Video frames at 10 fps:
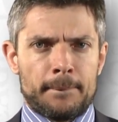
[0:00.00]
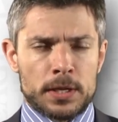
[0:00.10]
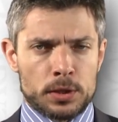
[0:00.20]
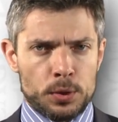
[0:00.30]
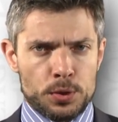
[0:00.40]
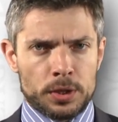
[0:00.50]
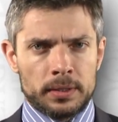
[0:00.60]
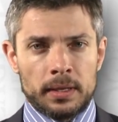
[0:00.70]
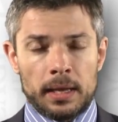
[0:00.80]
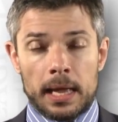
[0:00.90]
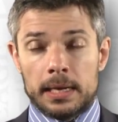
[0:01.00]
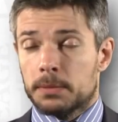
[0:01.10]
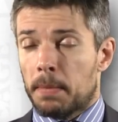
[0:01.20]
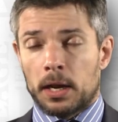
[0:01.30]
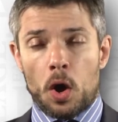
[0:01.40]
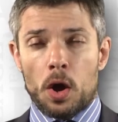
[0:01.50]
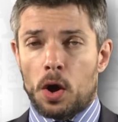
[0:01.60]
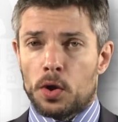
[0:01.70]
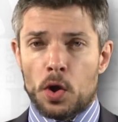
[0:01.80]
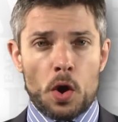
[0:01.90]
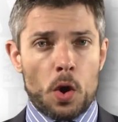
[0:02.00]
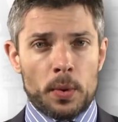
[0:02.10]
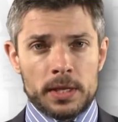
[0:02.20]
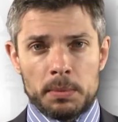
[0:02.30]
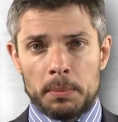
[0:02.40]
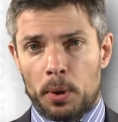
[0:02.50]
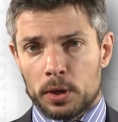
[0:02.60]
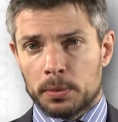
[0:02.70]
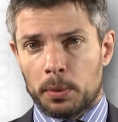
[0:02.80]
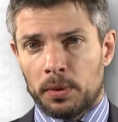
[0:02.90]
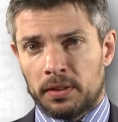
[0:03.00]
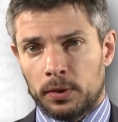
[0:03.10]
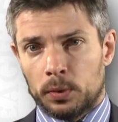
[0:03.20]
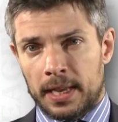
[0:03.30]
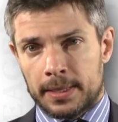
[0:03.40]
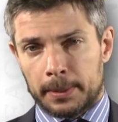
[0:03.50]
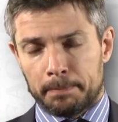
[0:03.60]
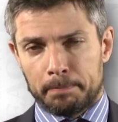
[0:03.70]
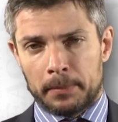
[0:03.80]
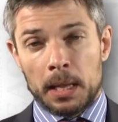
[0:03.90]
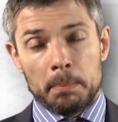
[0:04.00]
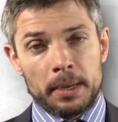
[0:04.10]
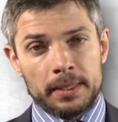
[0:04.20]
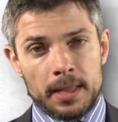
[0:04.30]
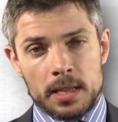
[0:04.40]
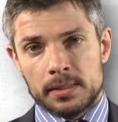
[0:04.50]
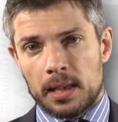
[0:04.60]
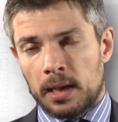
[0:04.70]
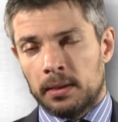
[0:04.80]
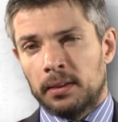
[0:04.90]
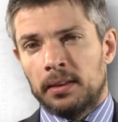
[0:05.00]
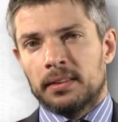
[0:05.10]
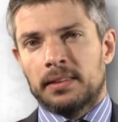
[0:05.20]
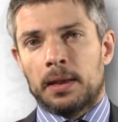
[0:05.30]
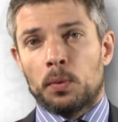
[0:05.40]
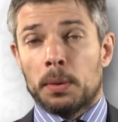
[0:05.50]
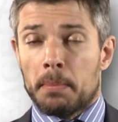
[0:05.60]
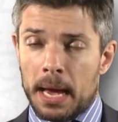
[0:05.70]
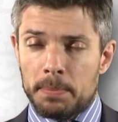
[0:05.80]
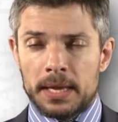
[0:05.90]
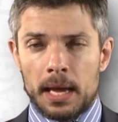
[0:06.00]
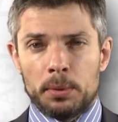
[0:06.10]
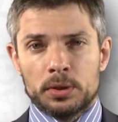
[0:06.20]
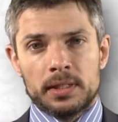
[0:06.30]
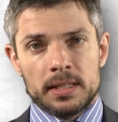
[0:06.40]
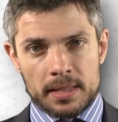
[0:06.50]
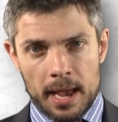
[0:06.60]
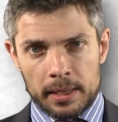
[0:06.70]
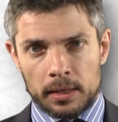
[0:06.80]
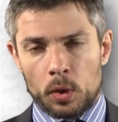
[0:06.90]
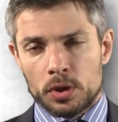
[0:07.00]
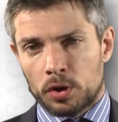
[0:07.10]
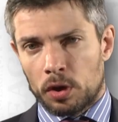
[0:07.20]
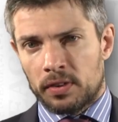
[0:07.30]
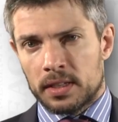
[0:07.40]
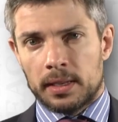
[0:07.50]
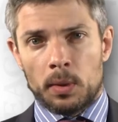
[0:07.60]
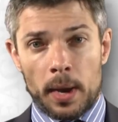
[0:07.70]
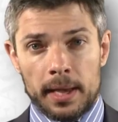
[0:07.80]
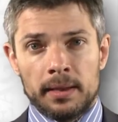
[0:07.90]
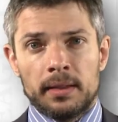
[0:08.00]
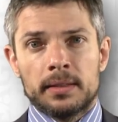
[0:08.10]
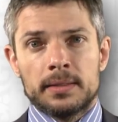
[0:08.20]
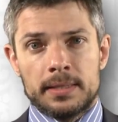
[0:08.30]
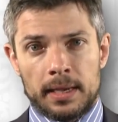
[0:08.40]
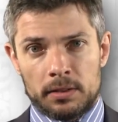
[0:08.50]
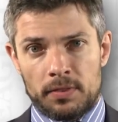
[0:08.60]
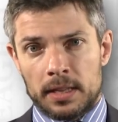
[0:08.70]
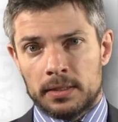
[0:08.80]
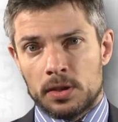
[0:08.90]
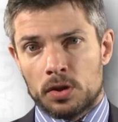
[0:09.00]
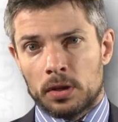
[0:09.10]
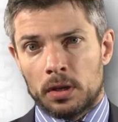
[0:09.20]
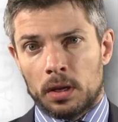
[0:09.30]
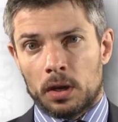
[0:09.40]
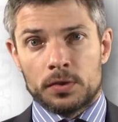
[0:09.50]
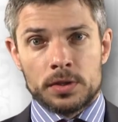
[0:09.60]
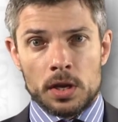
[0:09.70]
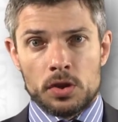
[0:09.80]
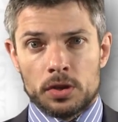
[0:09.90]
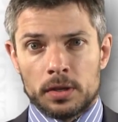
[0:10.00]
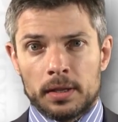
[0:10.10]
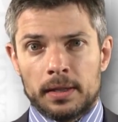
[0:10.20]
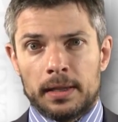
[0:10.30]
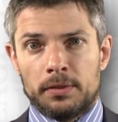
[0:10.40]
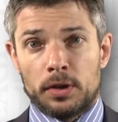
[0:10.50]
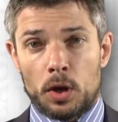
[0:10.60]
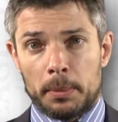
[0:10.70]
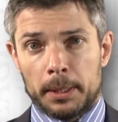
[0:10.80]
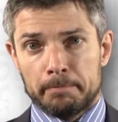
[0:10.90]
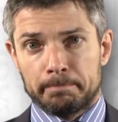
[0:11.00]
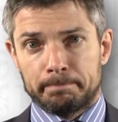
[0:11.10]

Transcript: resolution, and this might not always be possible with field data. But it does say that we might be able to design our surveys in a way to take advantage of such phenomena.